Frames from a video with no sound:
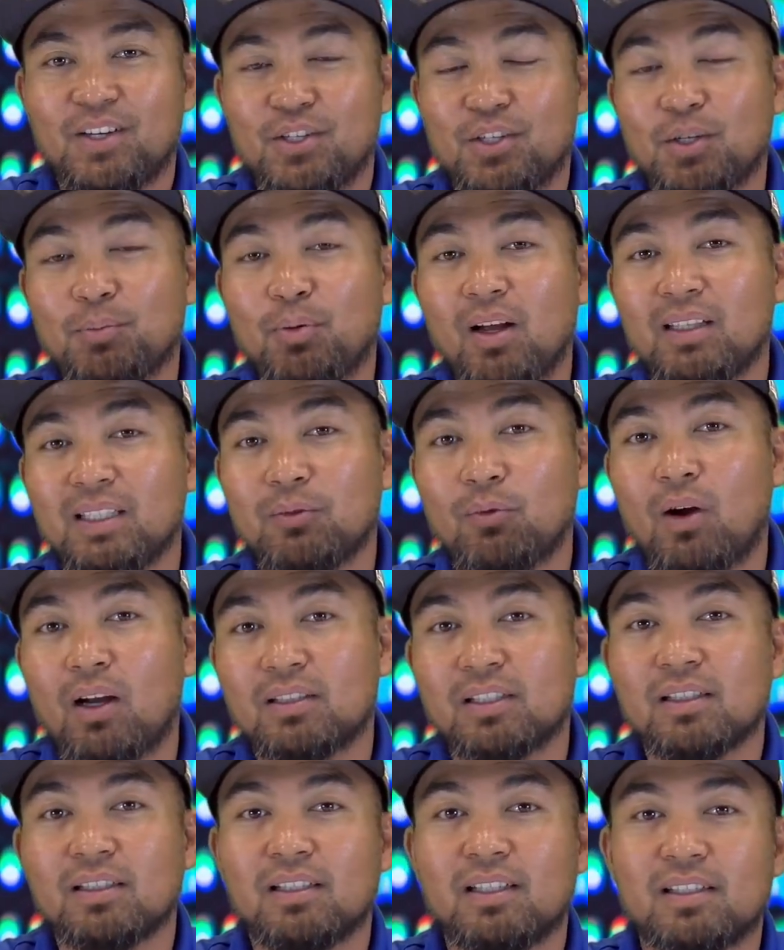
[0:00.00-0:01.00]
You're probably
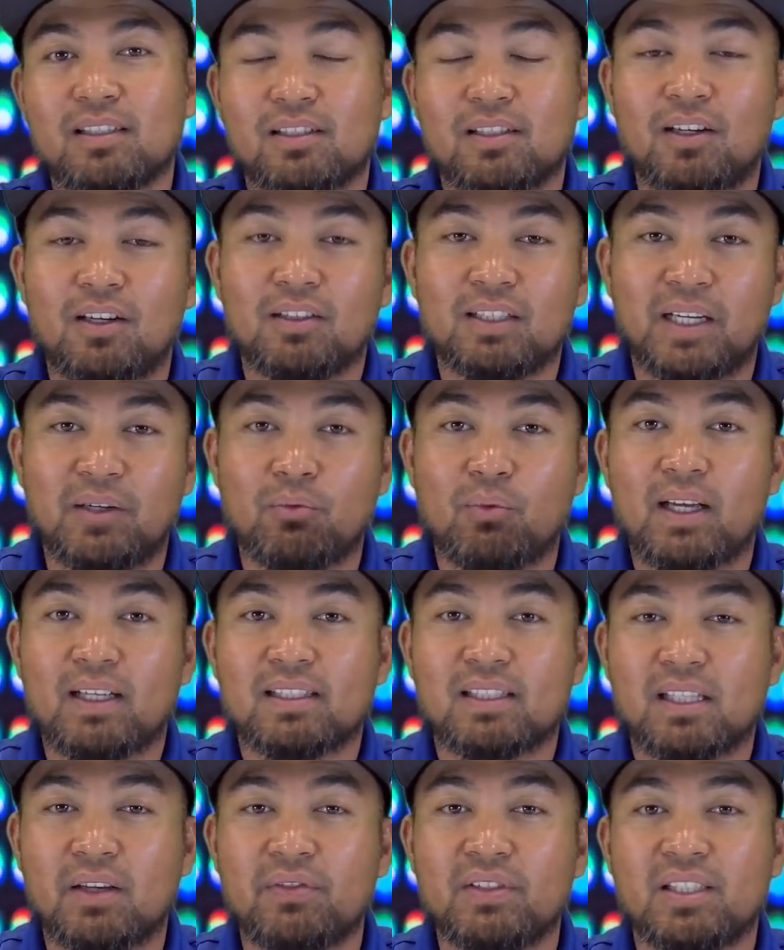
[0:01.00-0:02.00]
watching this on a
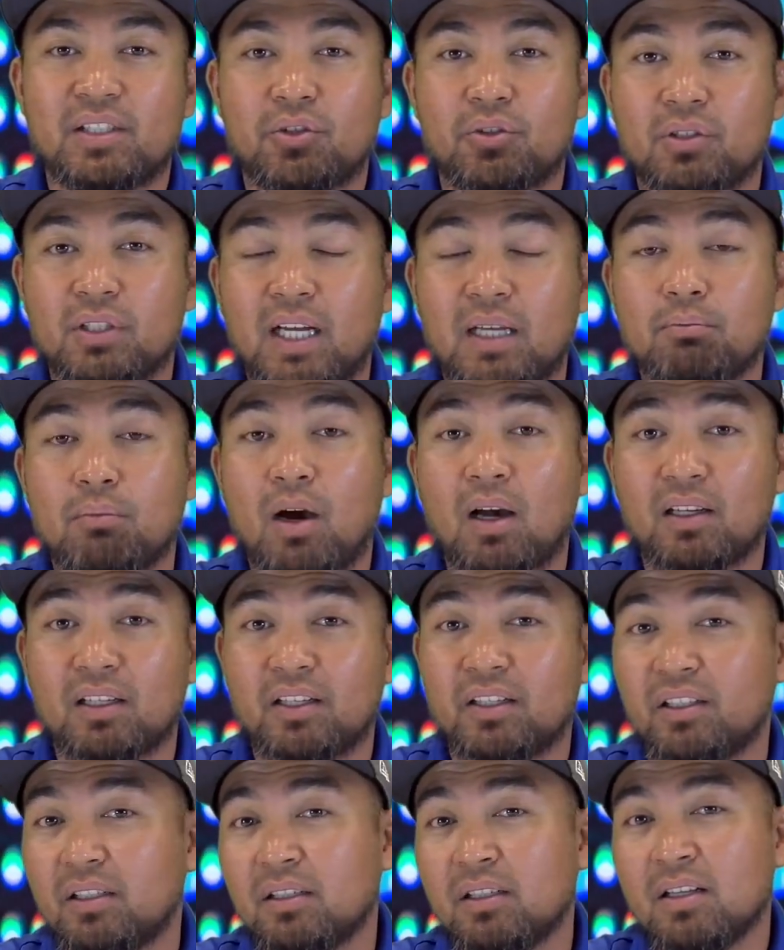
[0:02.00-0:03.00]
Rec. 709
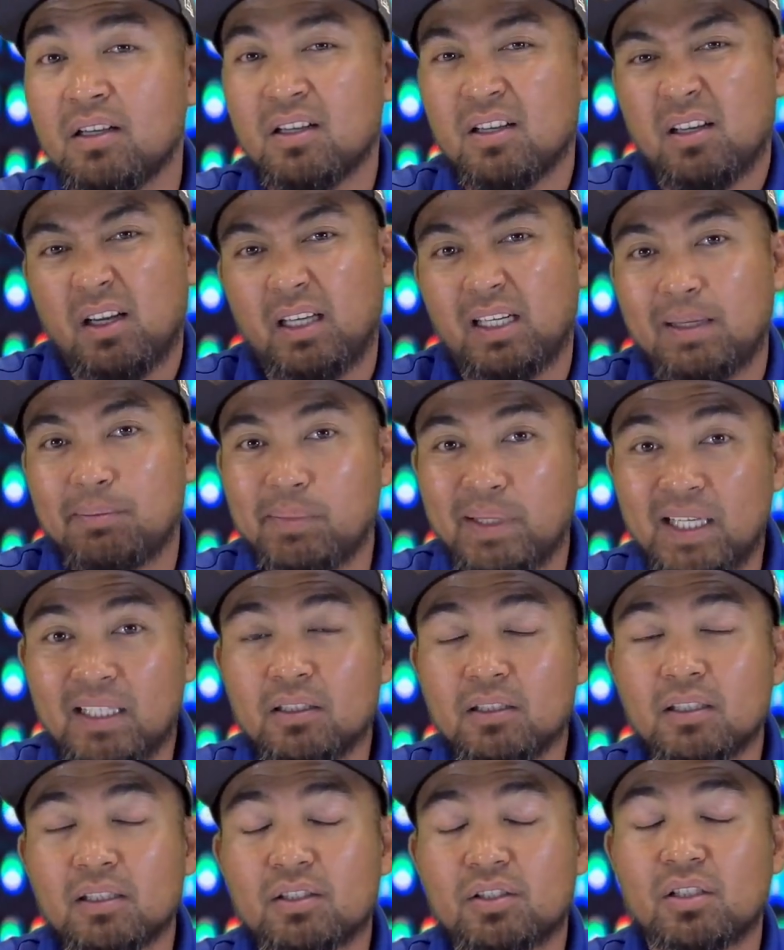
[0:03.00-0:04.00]
monitor, and it may
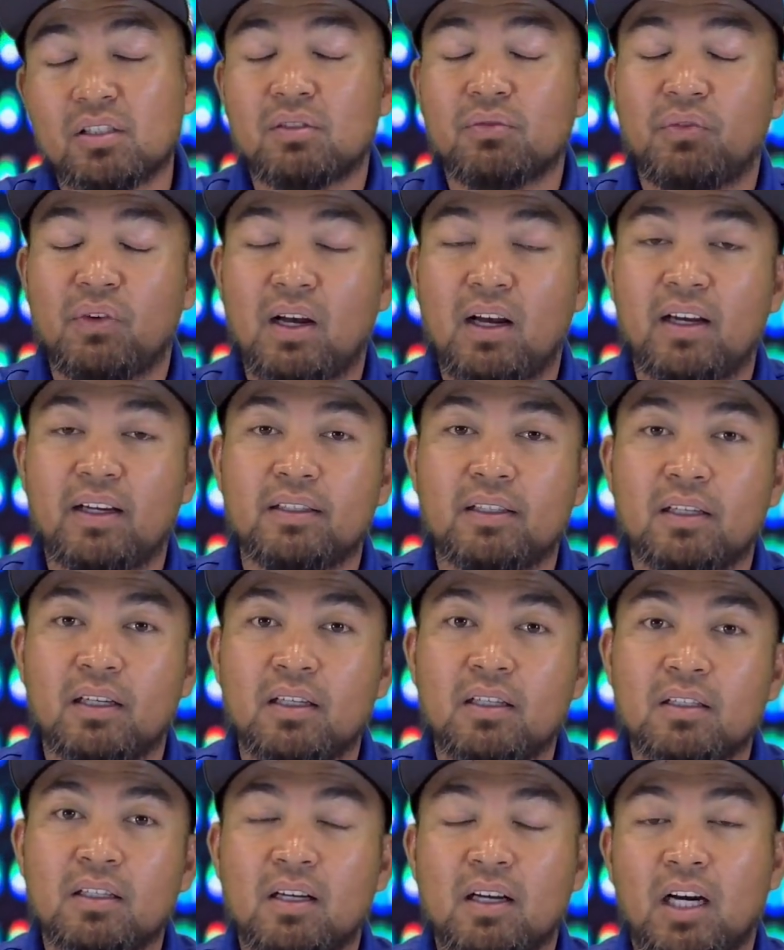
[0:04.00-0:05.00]
look just fine.
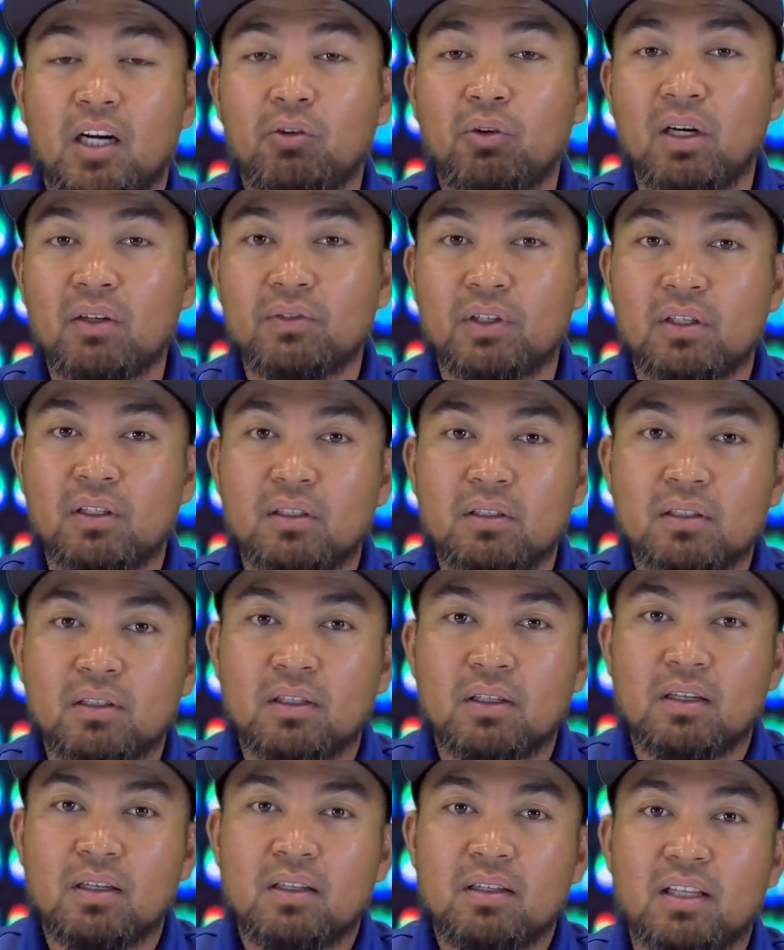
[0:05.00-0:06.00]
However,
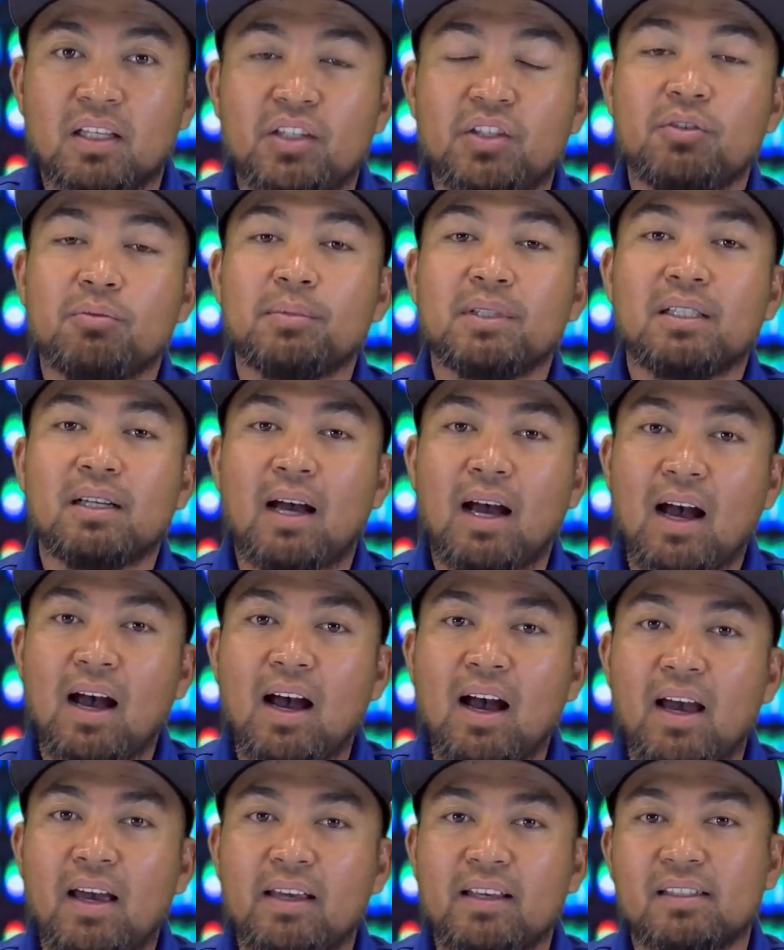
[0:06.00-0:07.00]
the human
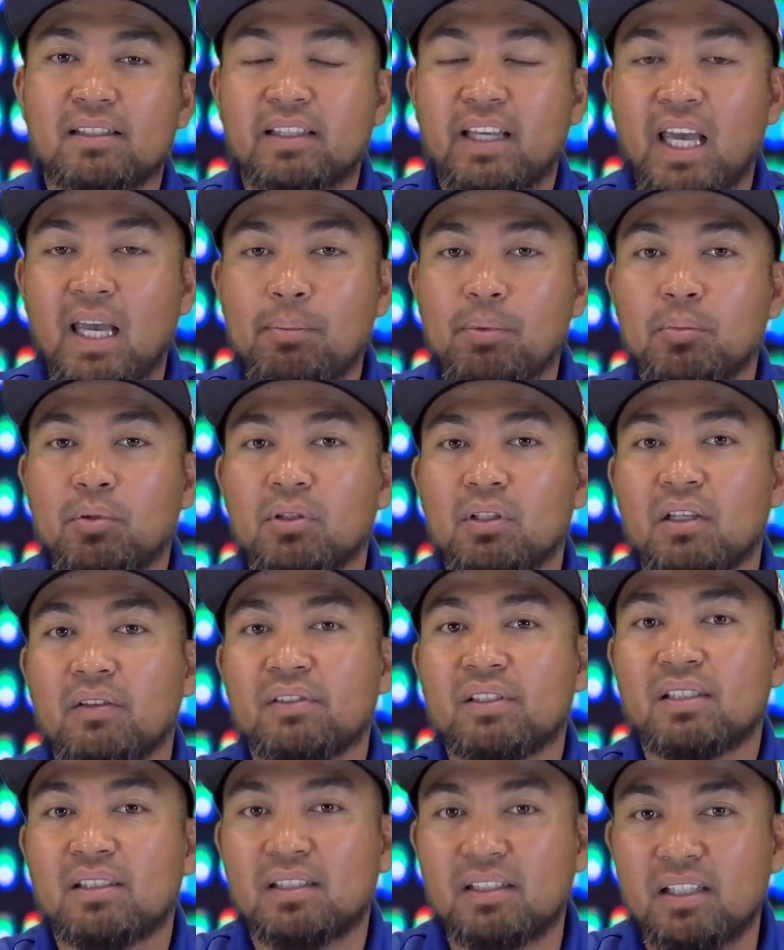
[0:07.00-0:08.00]
eye is capable
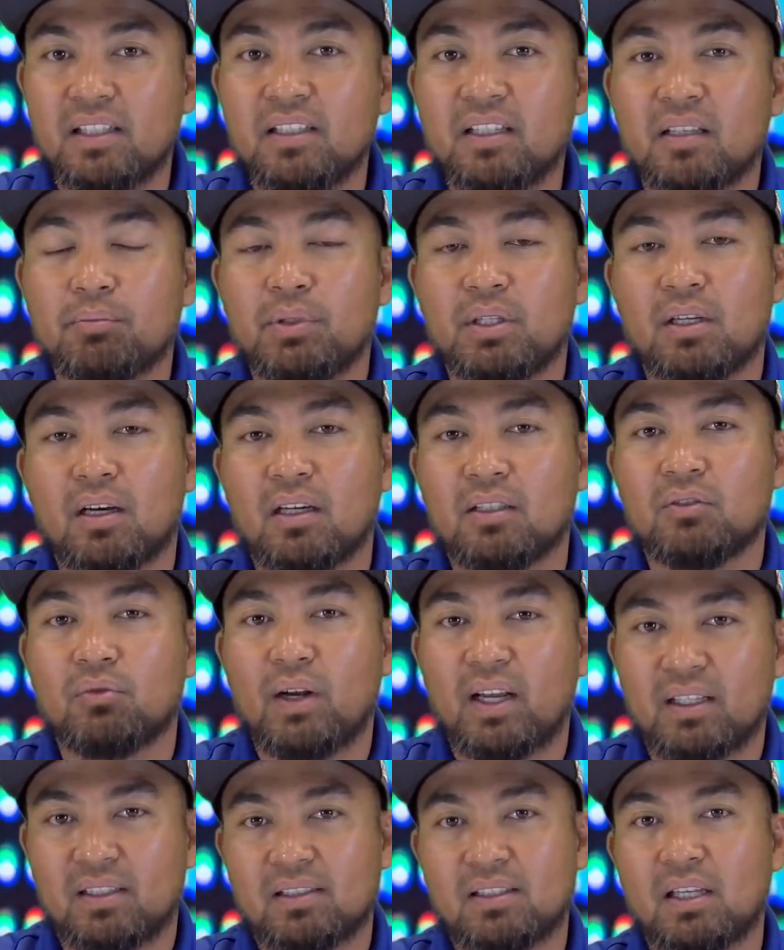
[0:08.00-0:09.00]
of seeing beyond
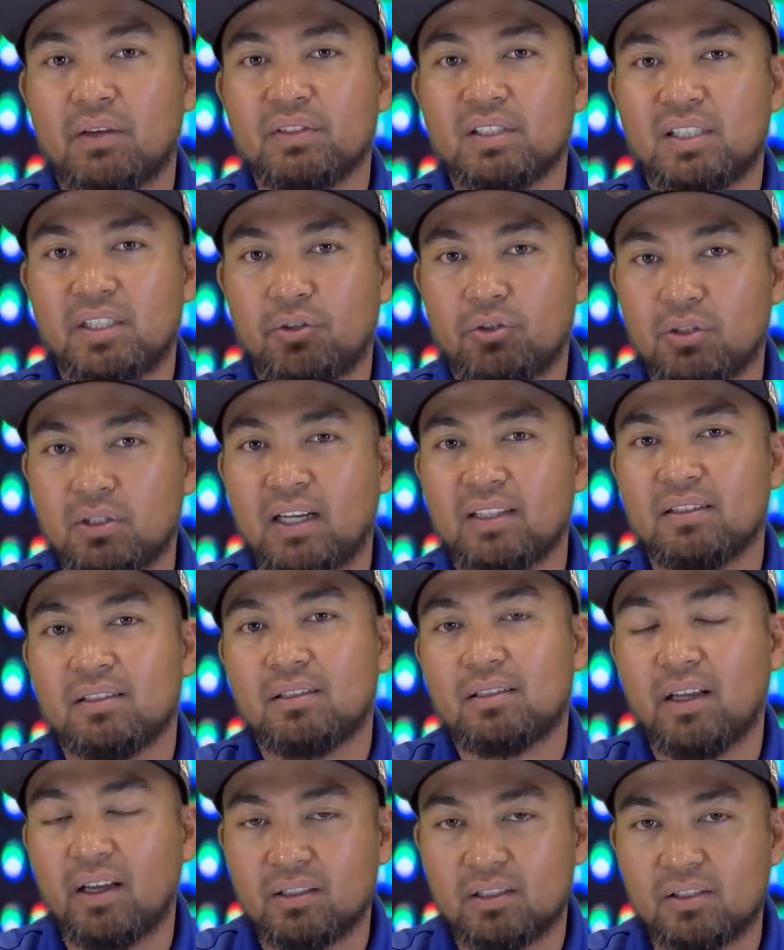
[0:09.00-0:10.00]
Rec. 709
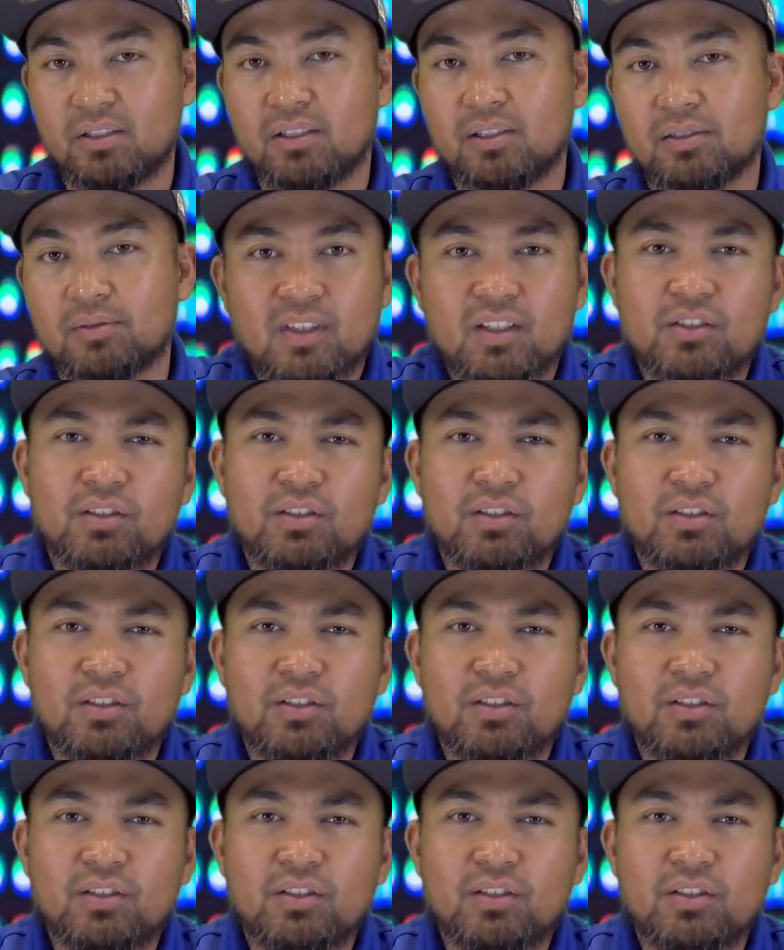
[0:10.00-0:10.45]
standard.